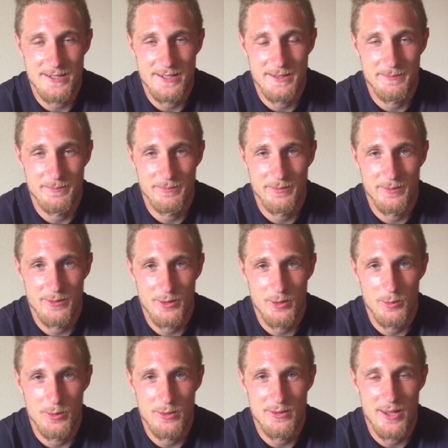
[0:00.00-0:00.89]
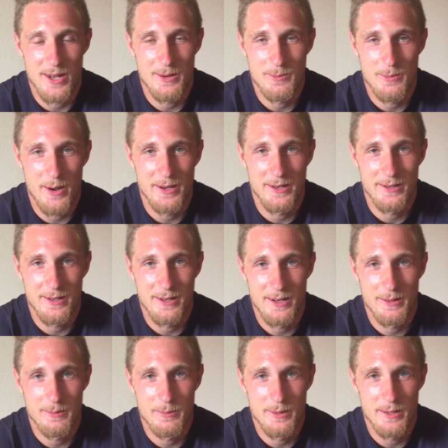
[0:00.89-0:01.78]
Um, so we celebrated a
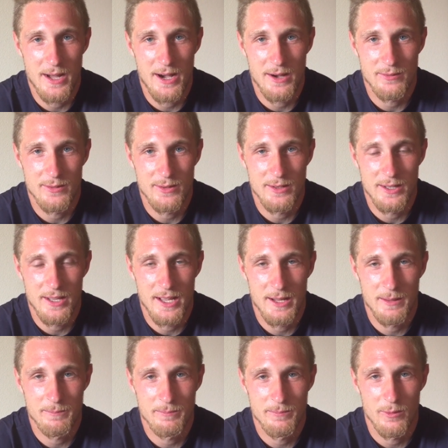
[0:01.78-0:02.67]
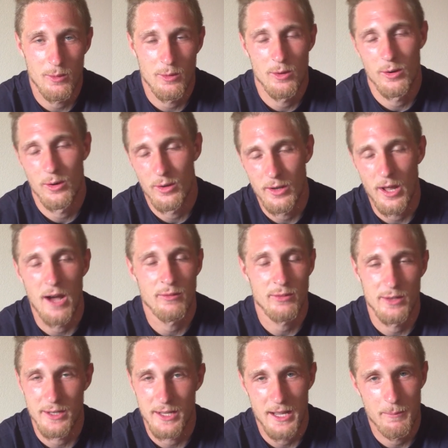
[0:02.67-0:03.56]
little bit after the game, or
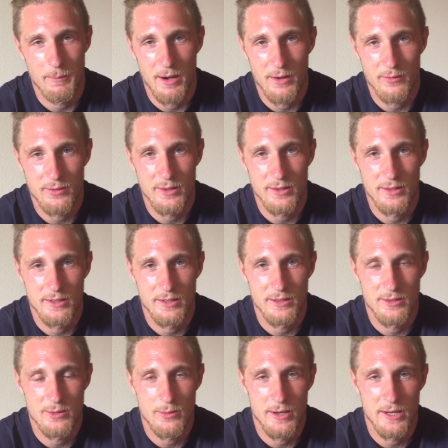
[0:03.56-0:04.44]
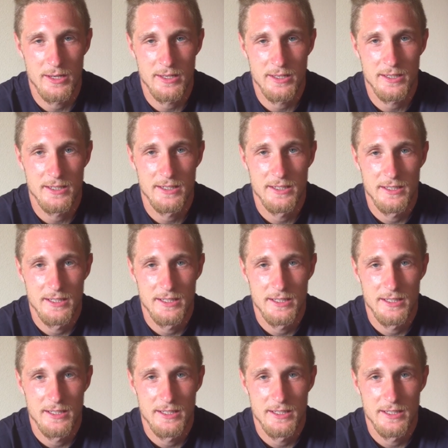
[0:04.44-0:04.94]
after the game after the training,